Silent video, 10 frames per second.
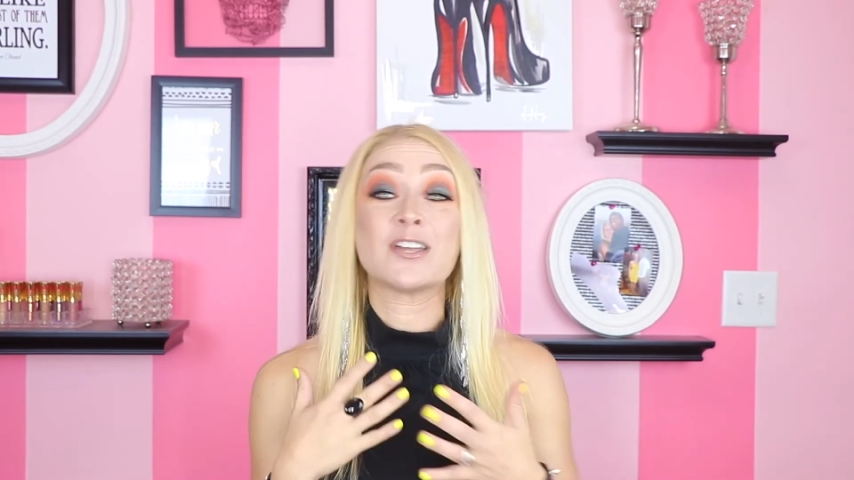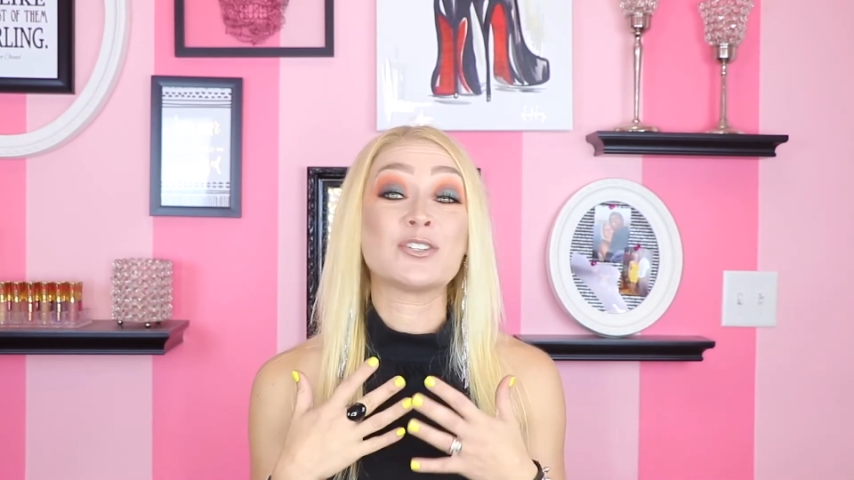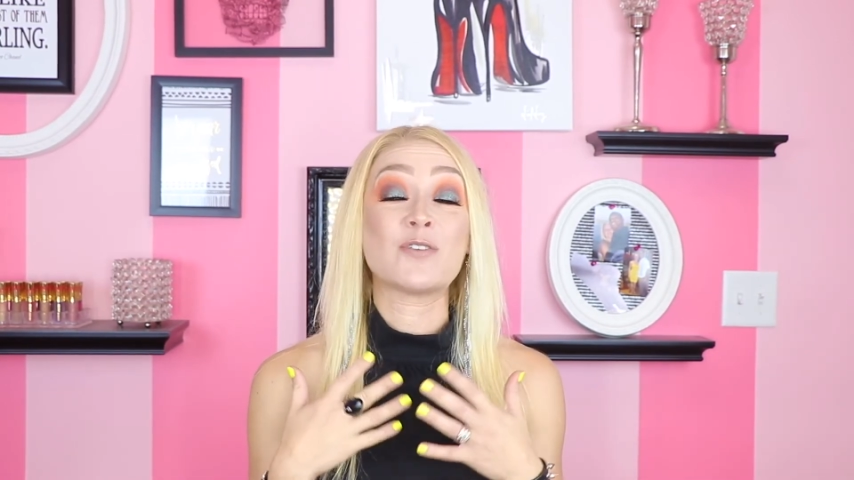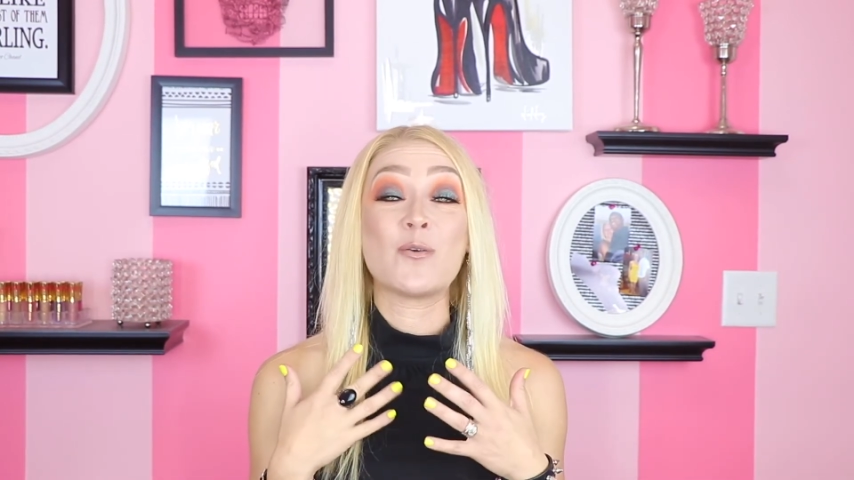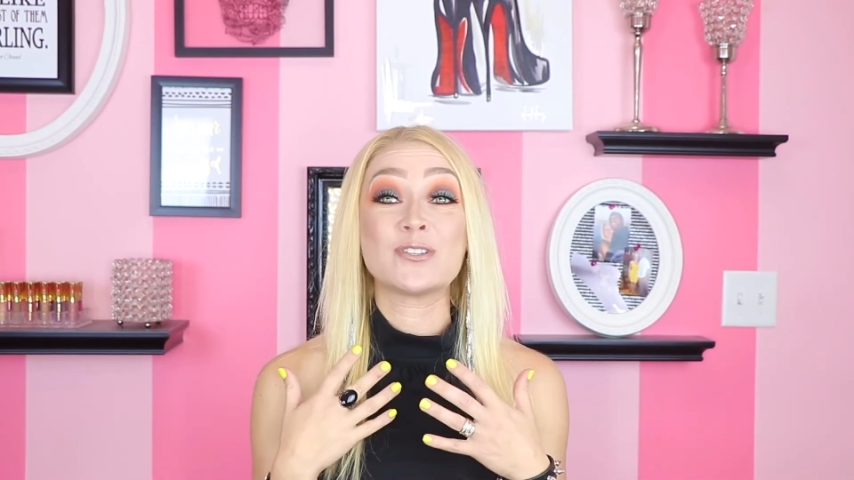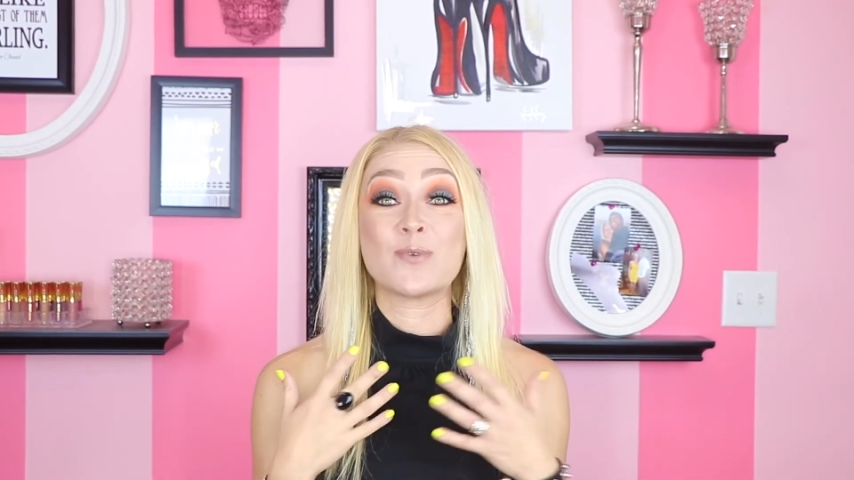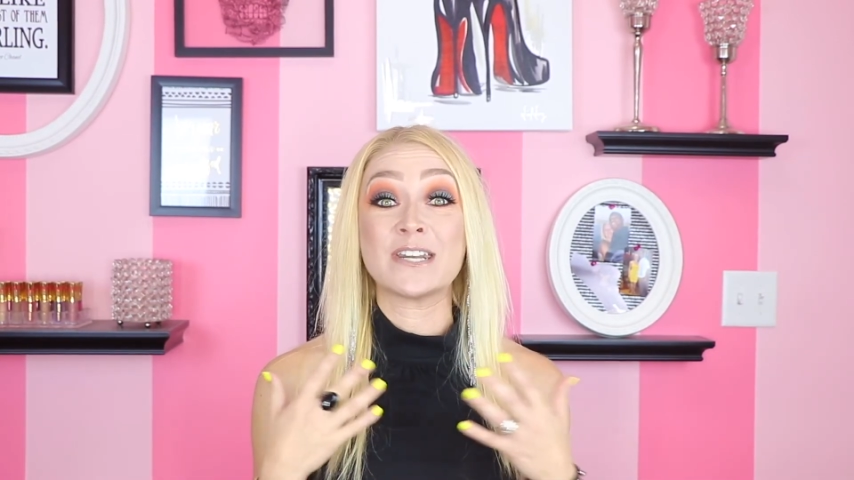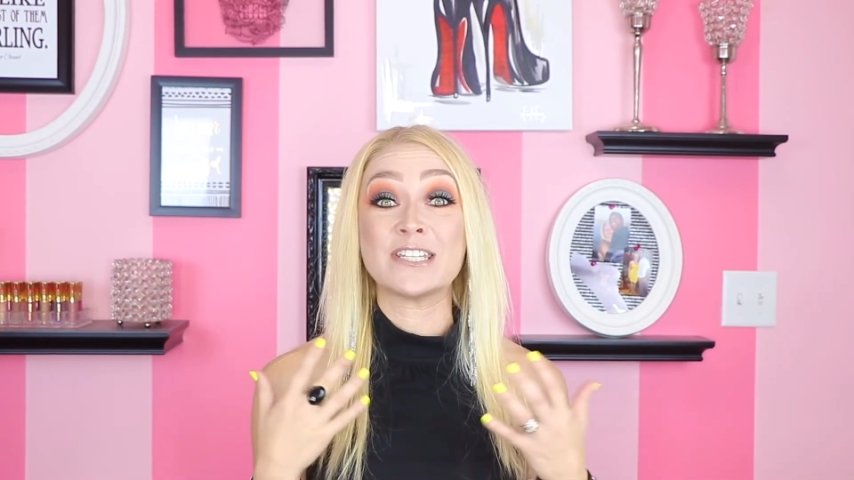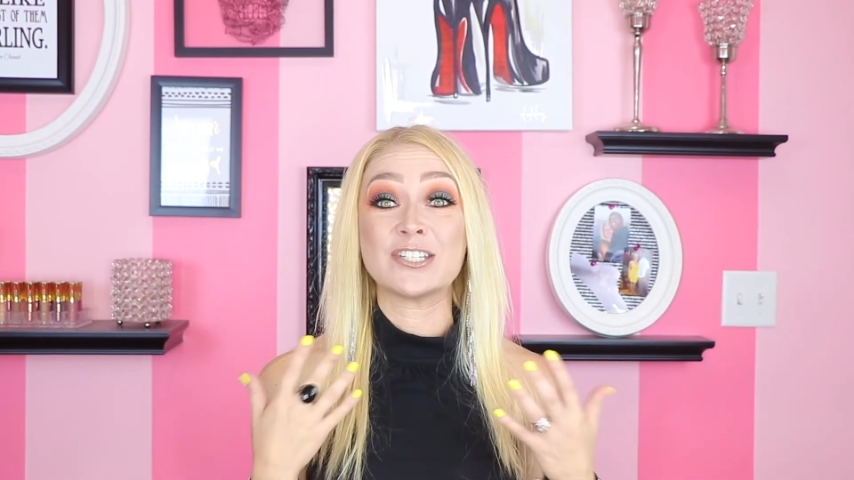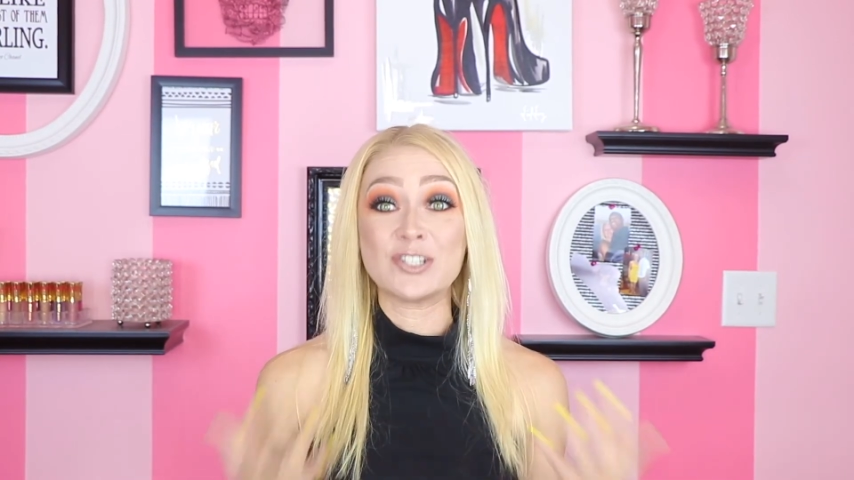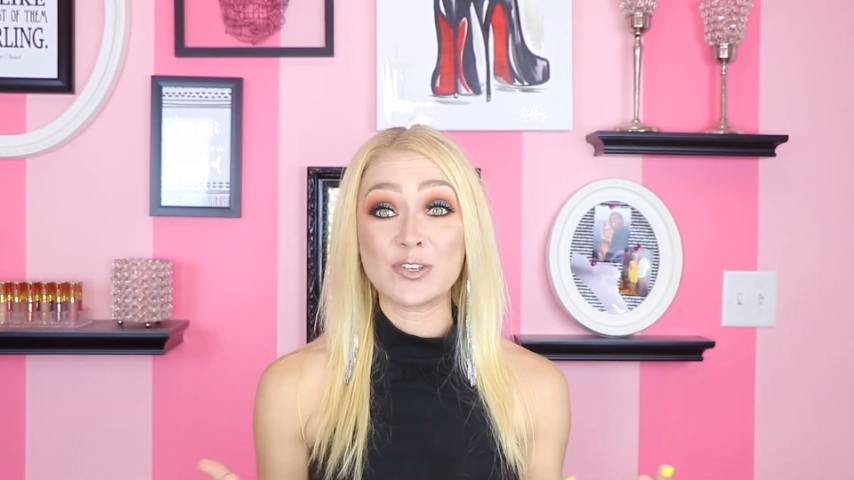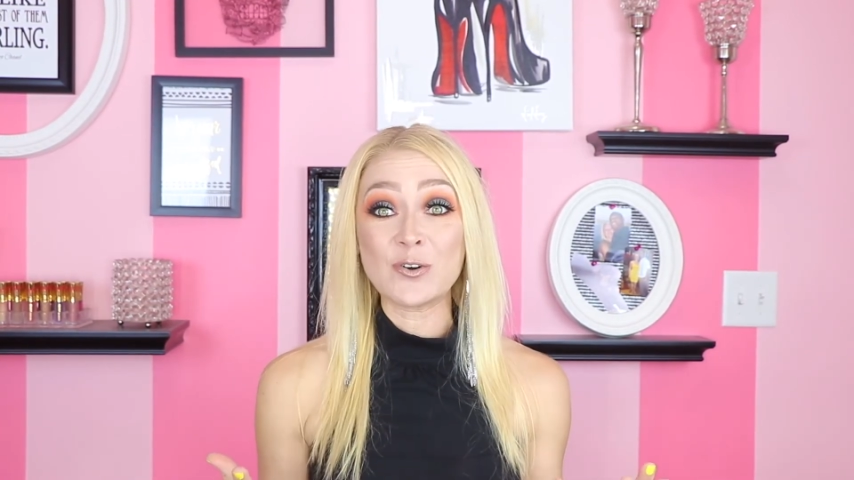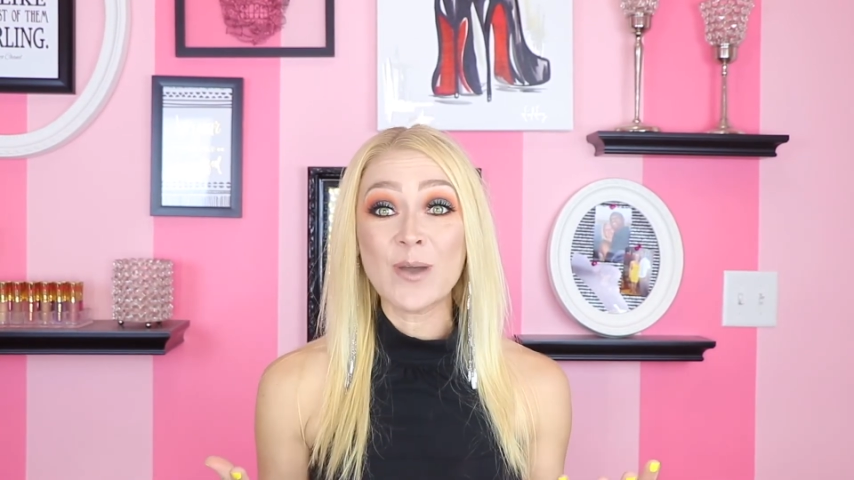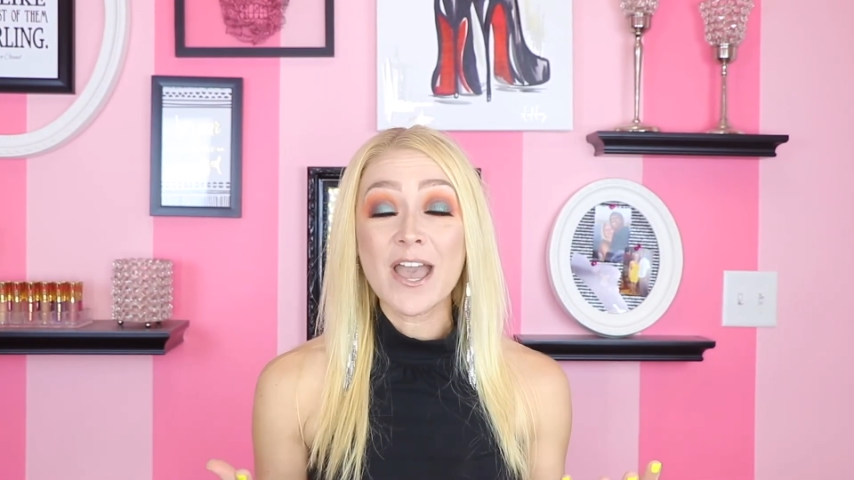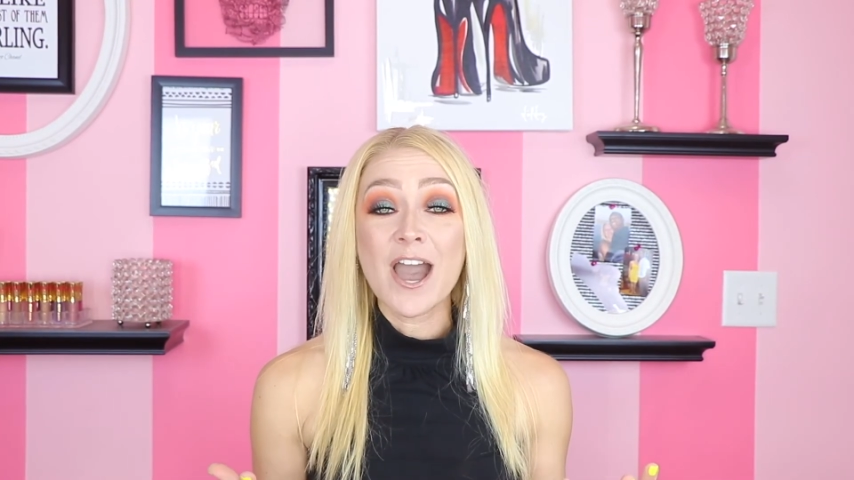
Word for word: that you've always wanted to do,